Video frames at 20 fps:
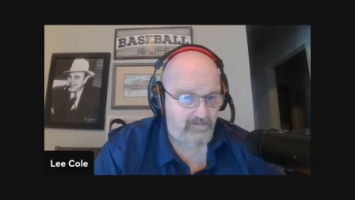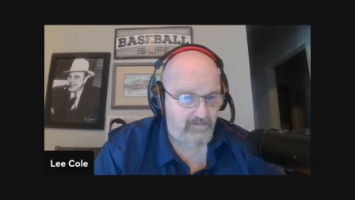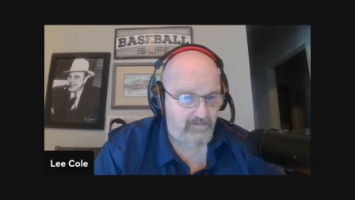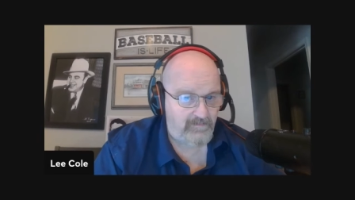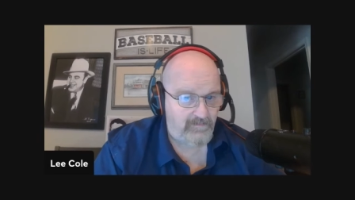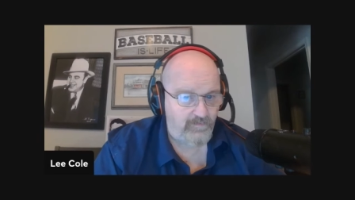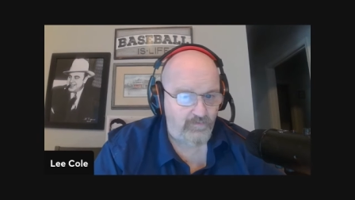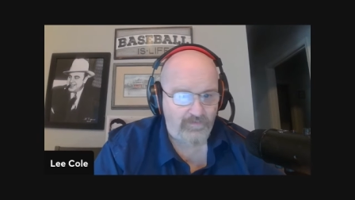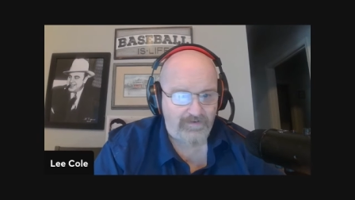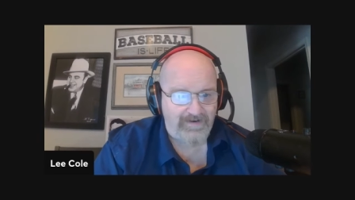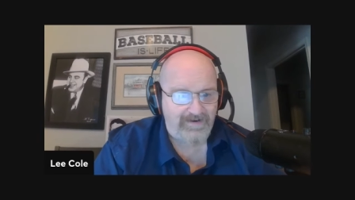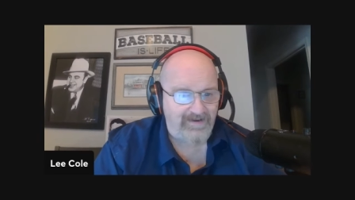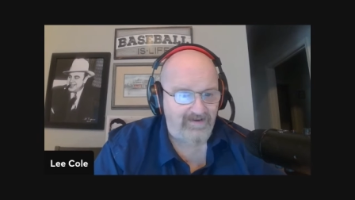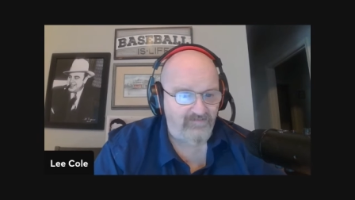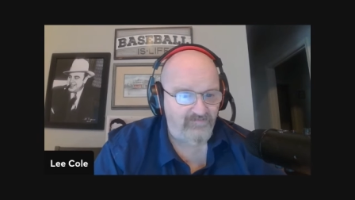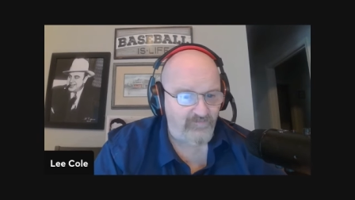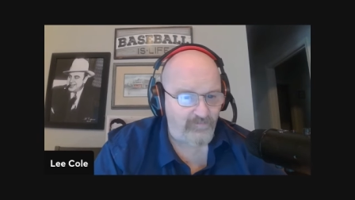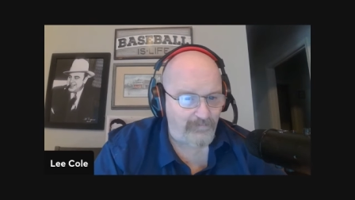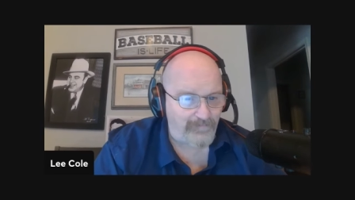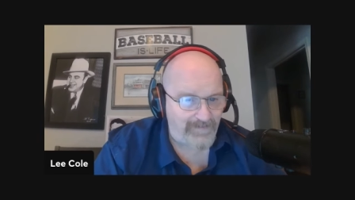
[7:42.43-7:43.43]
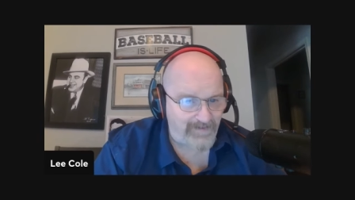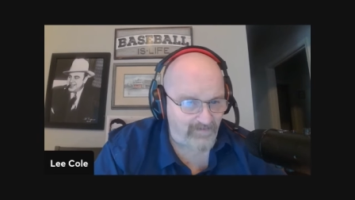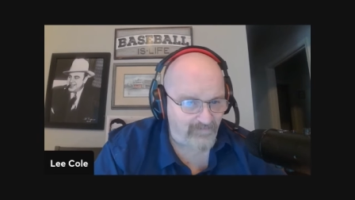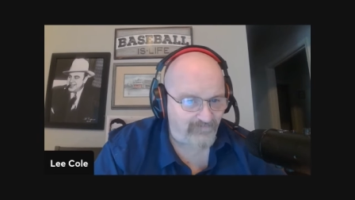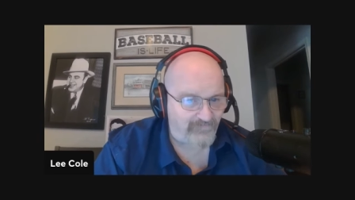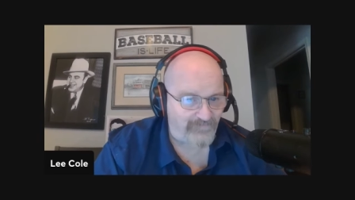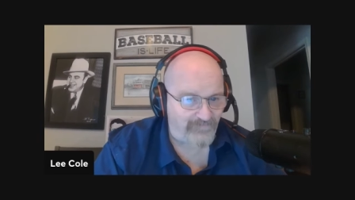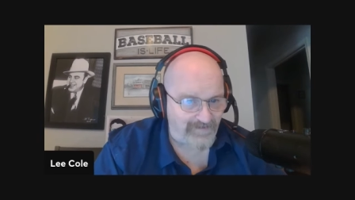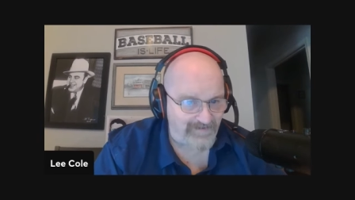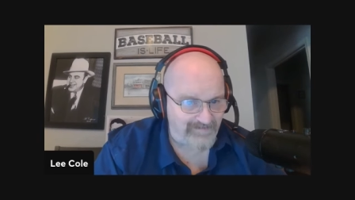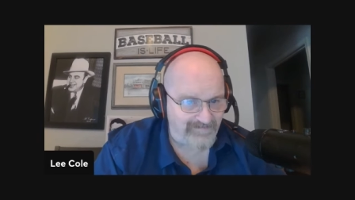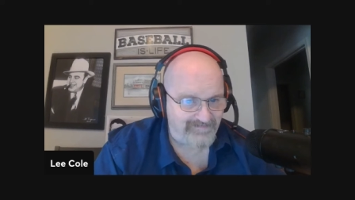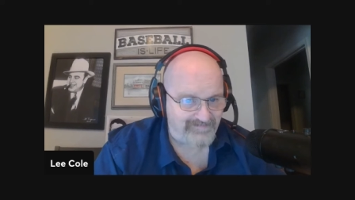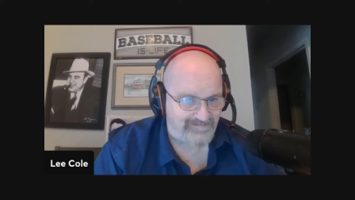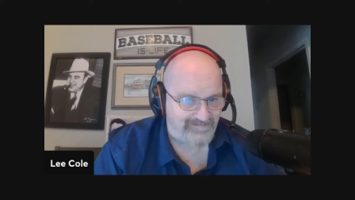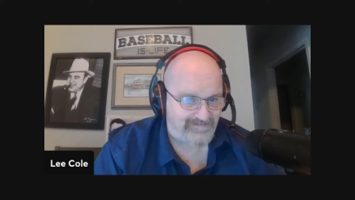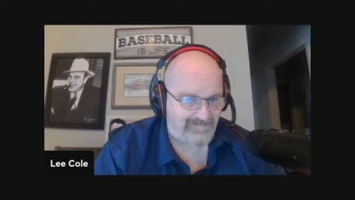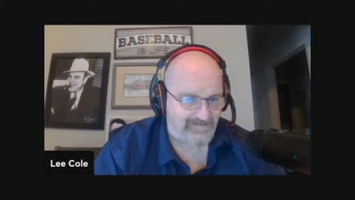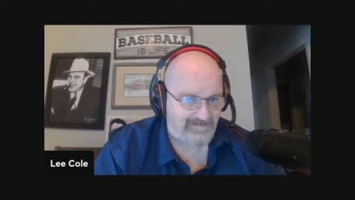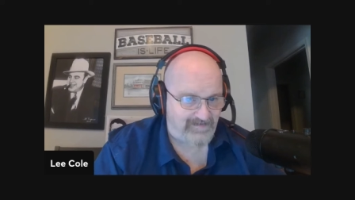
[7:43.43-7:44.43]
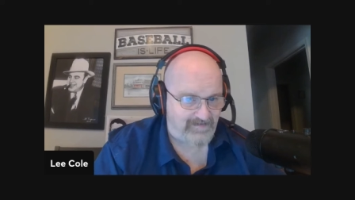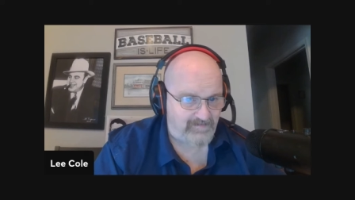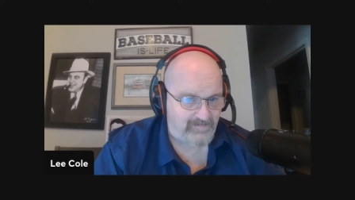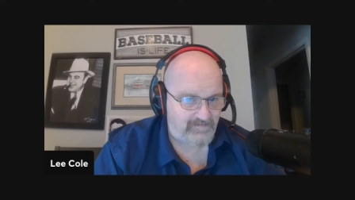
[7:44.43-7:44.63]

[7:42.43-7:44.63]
Who can ask for better friends than that?